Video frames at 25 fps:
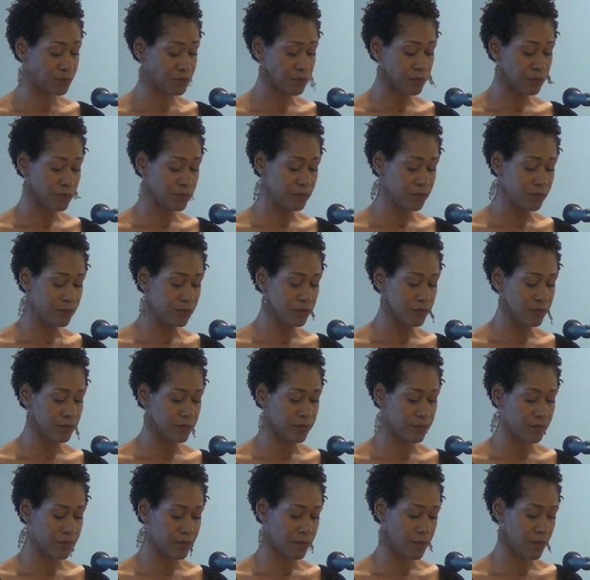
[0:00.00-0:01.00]

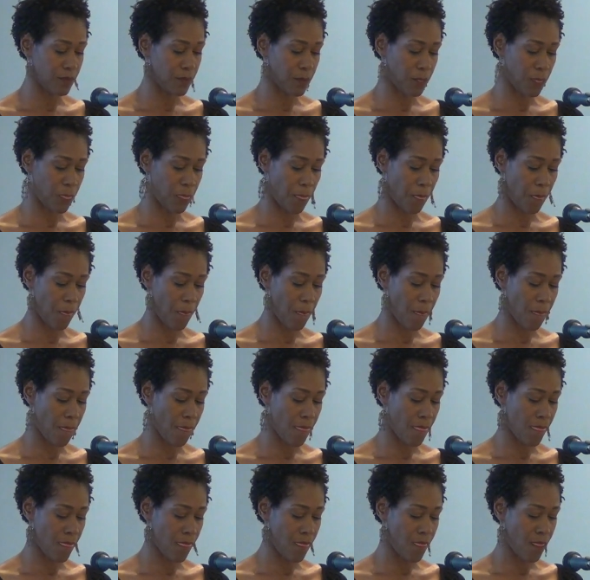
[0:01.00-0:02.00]

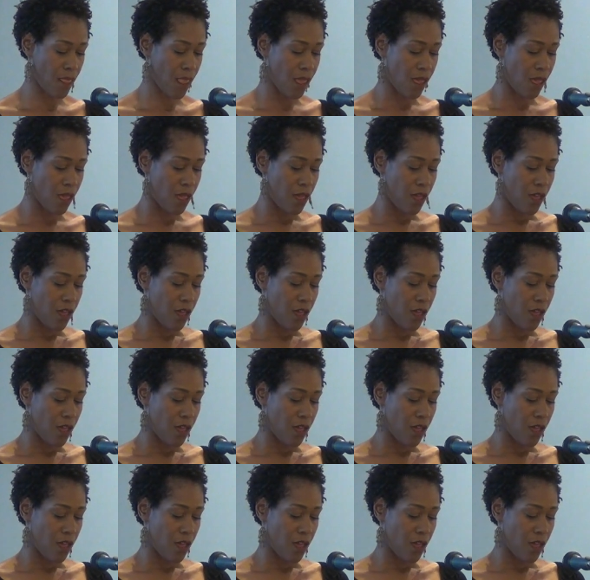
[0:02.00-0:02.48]
Nobody speaks.